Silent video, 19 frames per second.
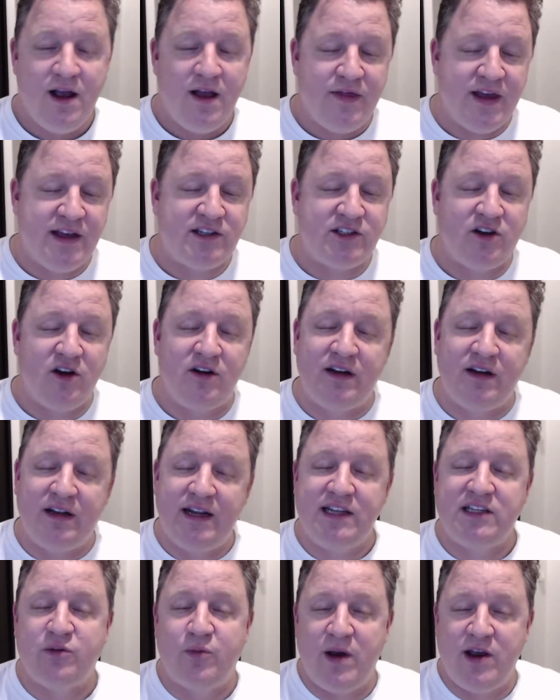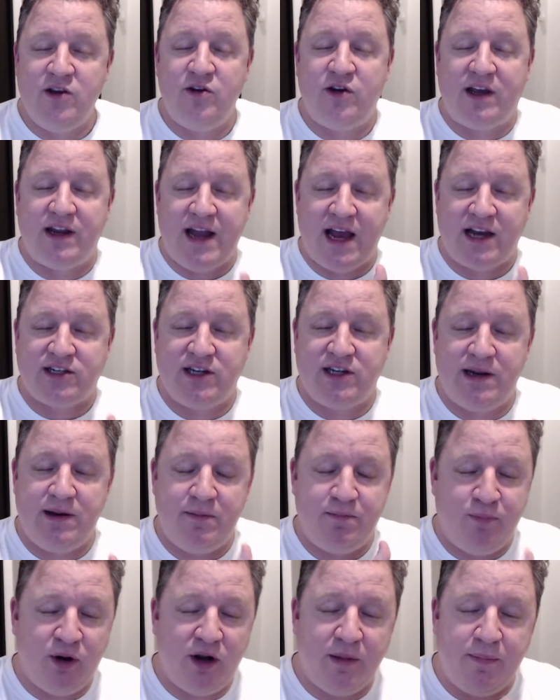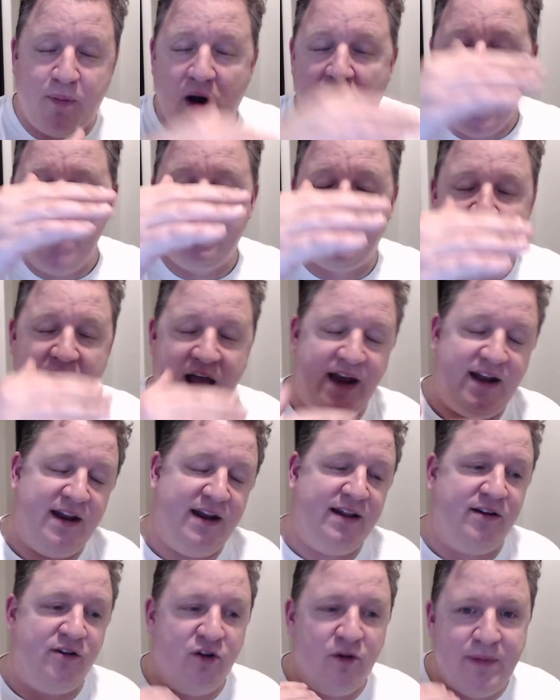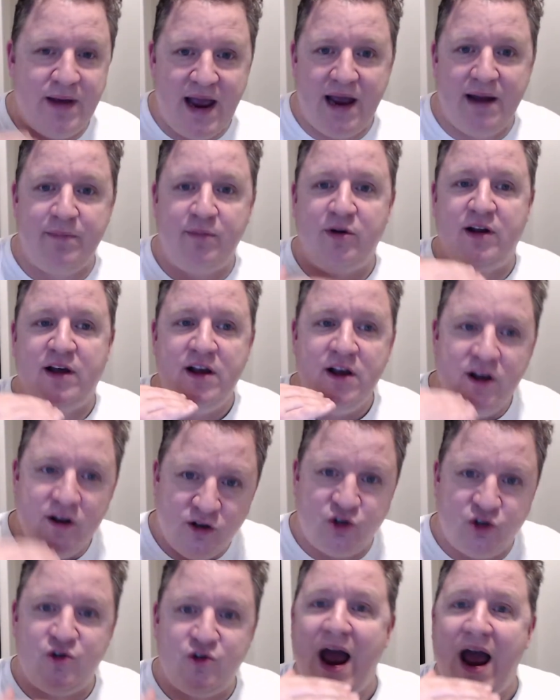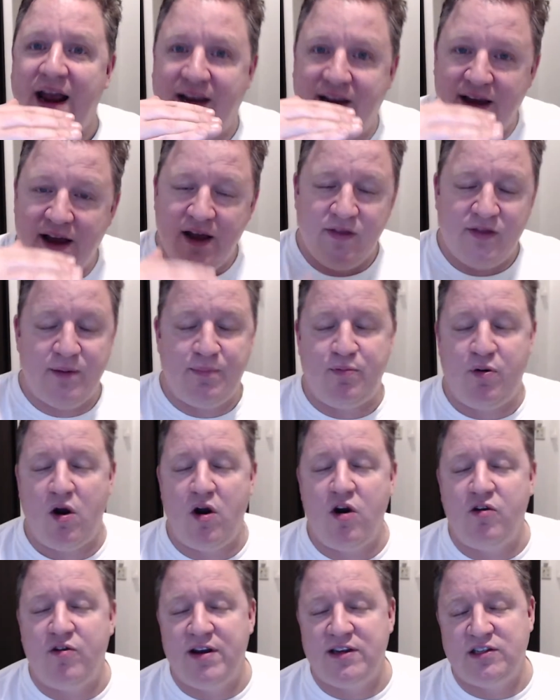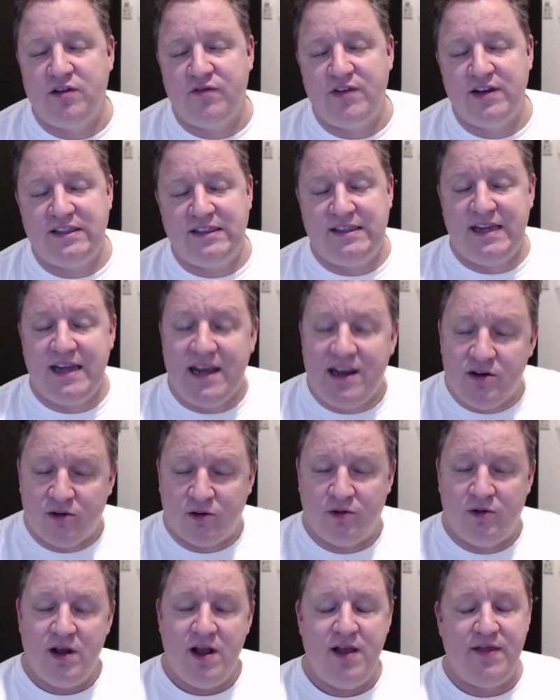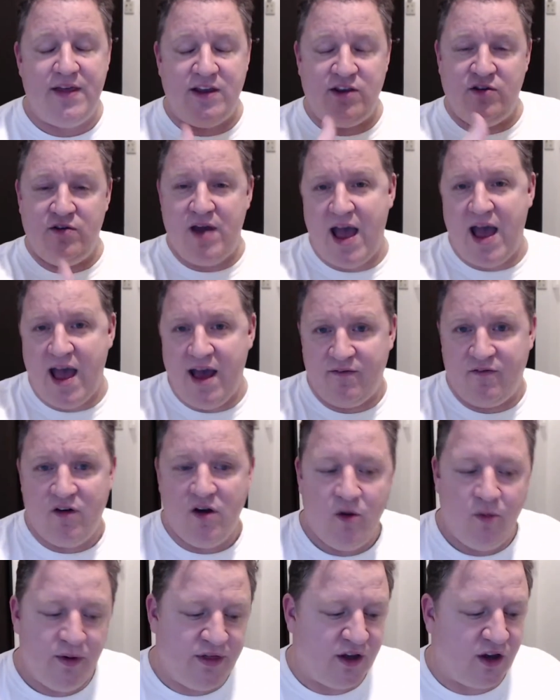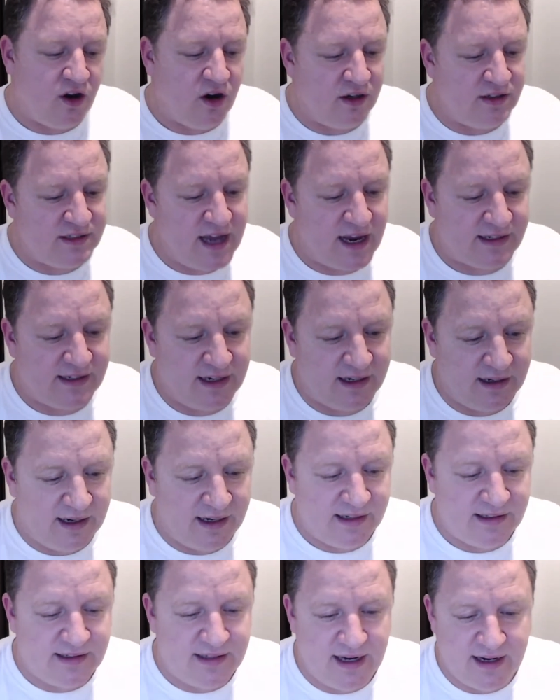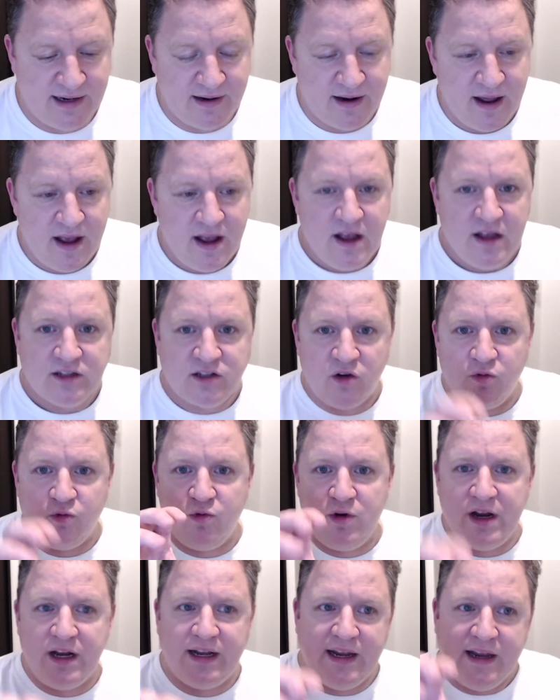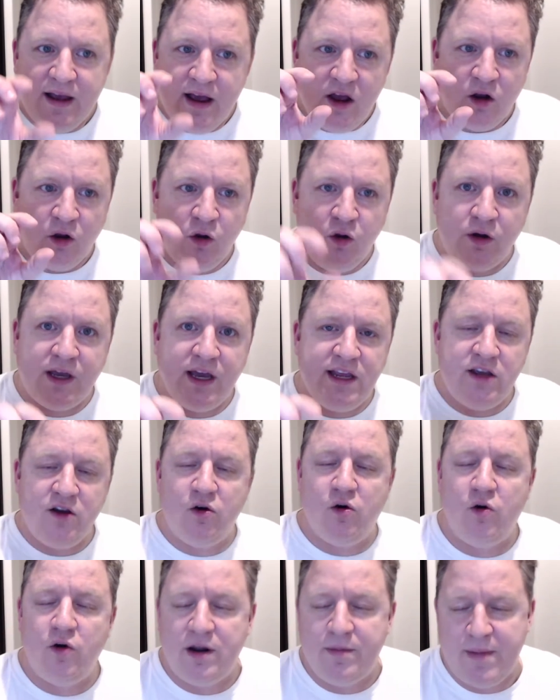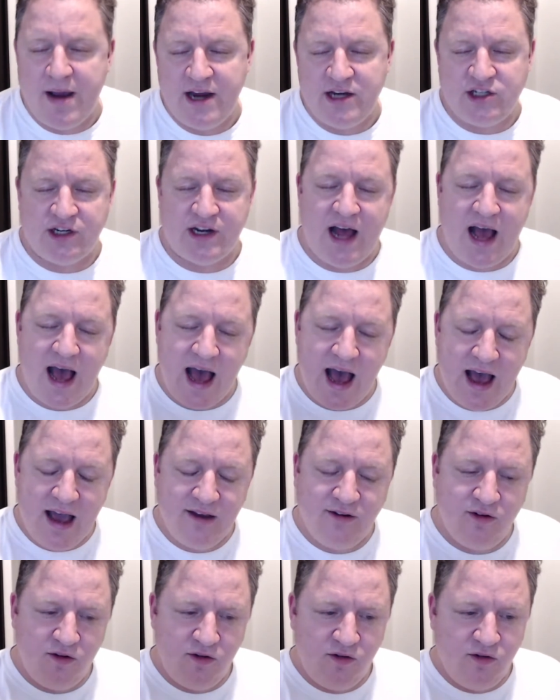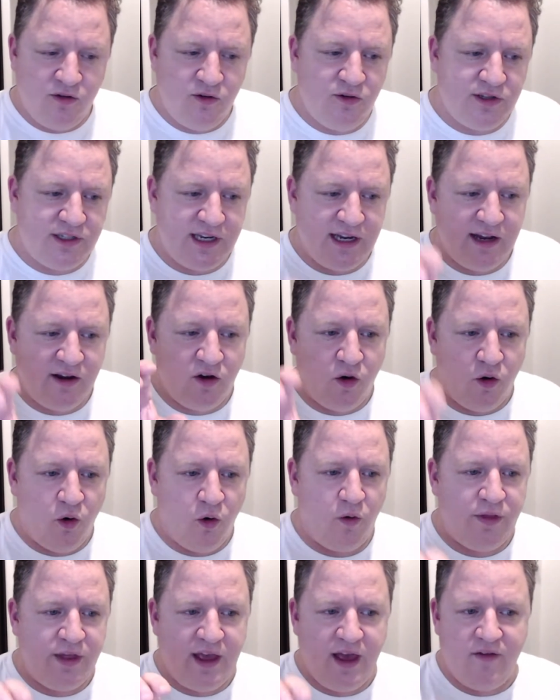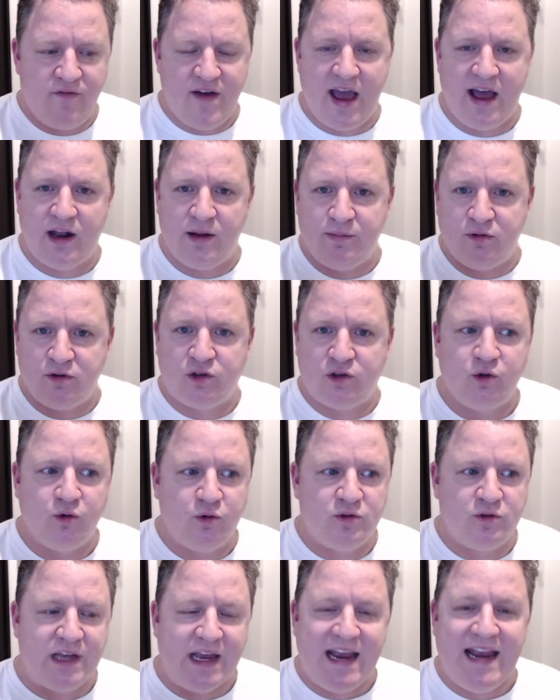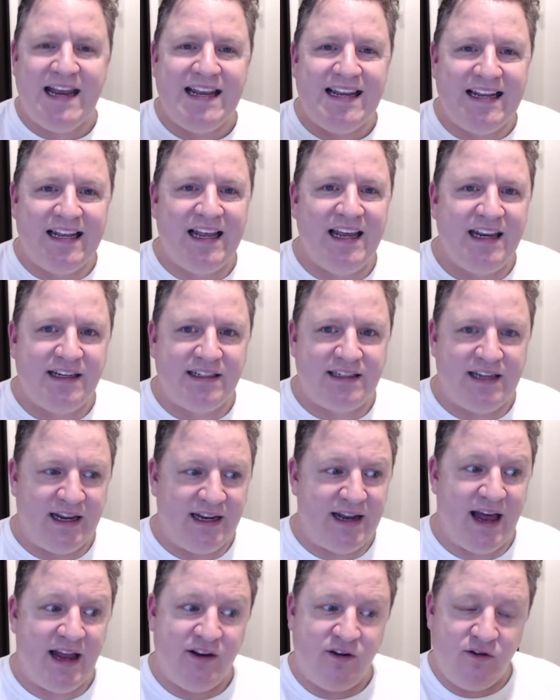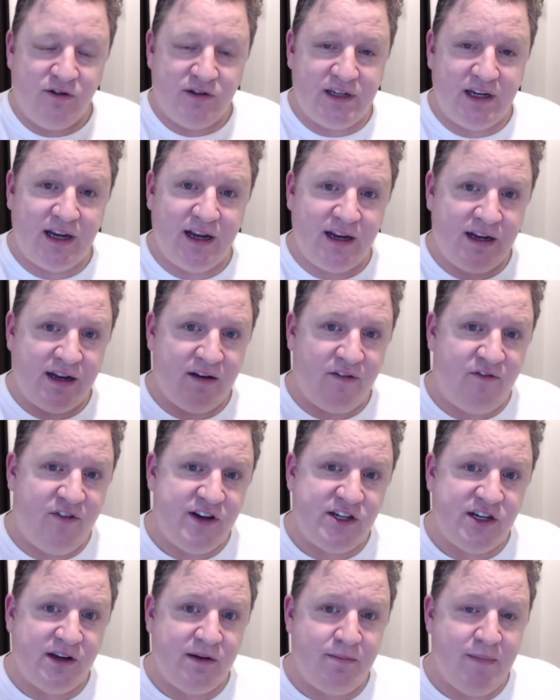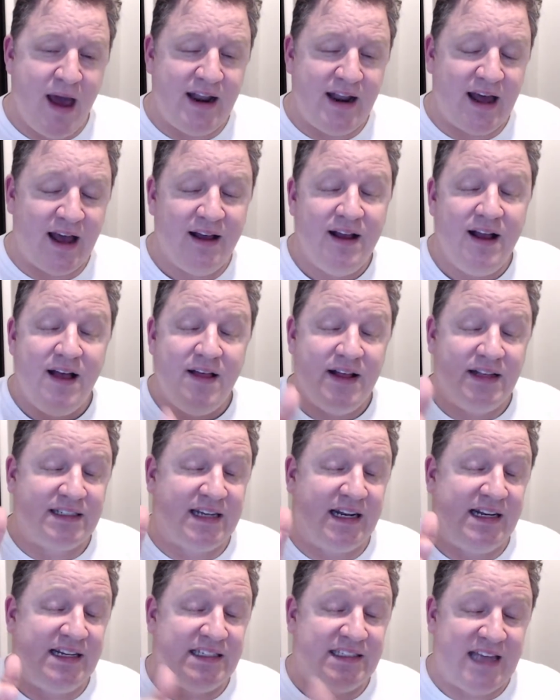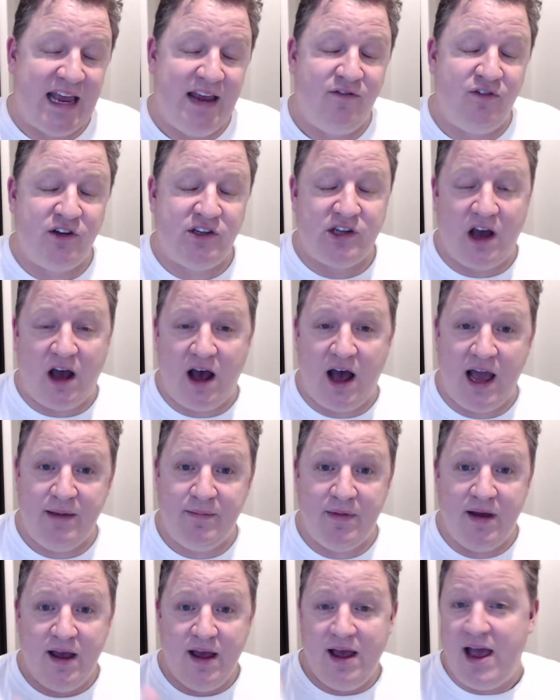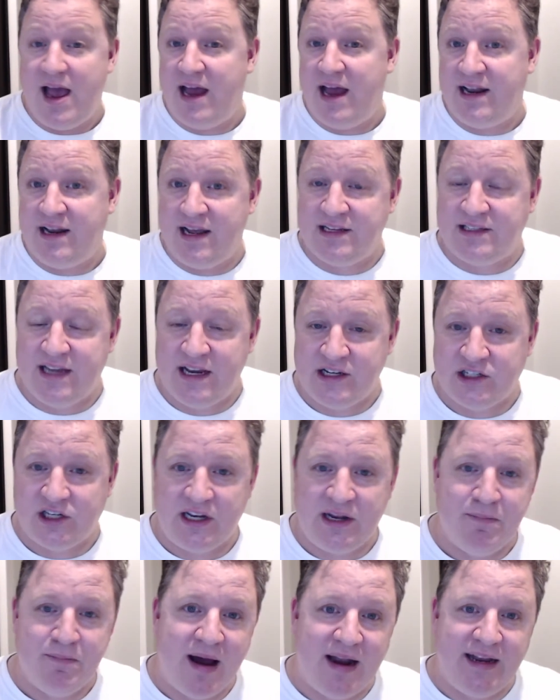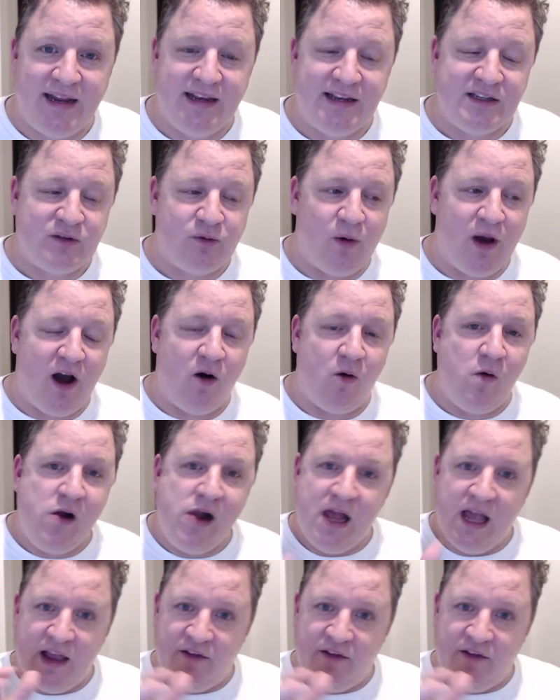There's certain lists where you can actually put a pipeline in and you'll be able to track the progress of a deal that you have with the contact in LinkedIn. So really look at your automation. Are you using all the available tools in LinkedIn and using it in an efficient manner that's going to save you time and essentially money as well?